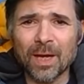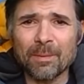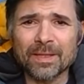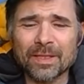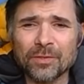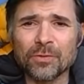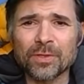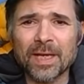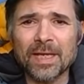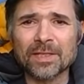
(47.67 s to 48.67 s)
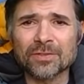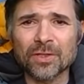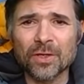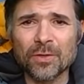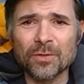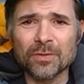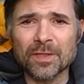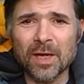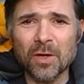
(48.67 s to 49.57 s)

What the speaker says: in the UK. So the